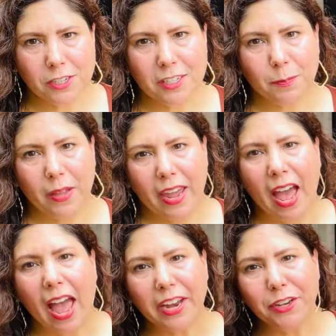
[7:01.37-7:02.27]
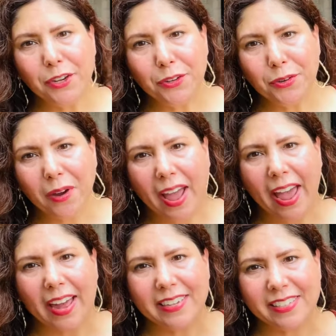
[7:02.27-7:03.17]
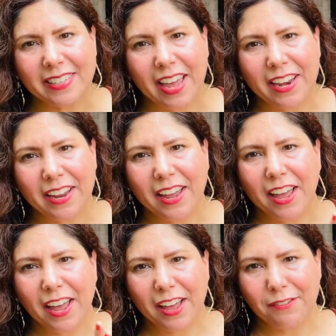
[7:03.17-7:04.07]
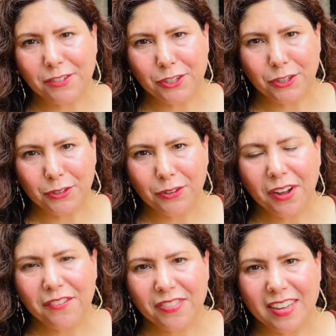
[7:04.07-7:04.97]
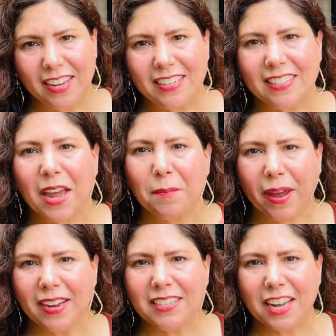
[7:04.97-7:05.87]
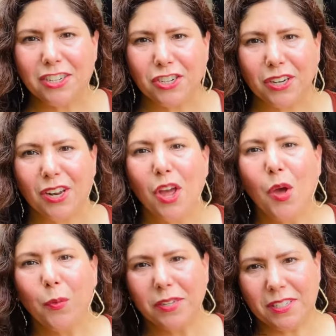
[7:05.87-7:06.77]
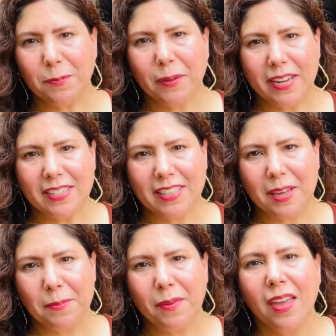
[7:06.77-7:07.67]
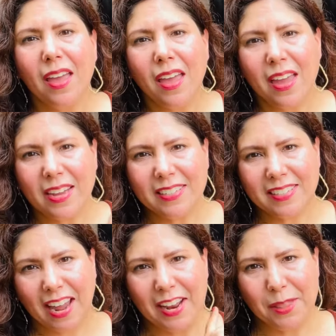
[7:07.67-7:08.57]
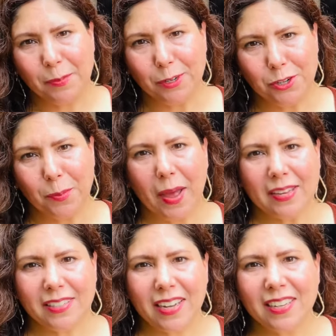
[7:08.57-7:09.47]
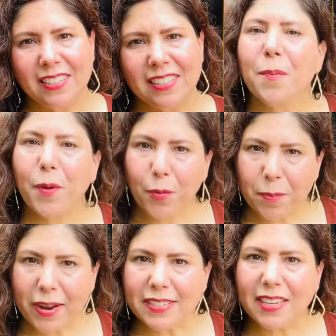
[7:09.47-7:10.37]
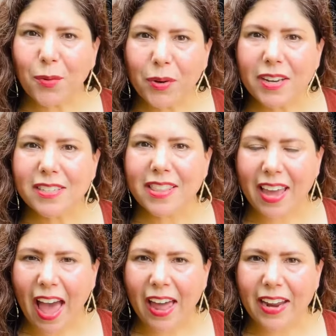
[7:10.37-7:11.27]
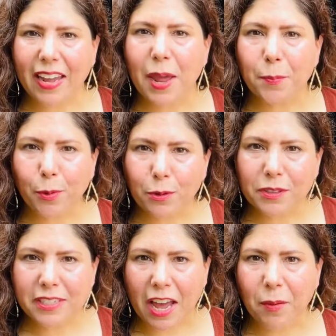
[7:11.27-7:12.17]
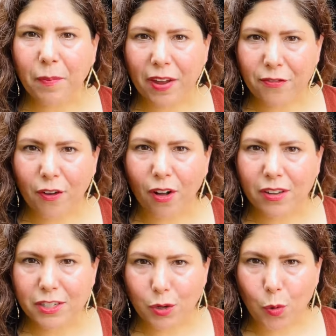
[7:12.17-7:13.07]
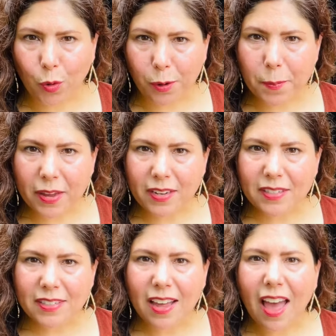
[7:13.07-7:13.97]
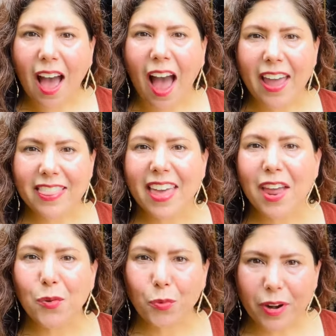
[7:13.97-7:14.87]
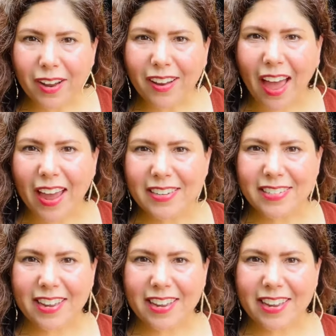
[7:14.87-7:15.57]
display, I knew I had a set of two of these and my intention was to place them inside the bushel baskets. But when my son went into the attic and pulled down my fall decor bins, I then realized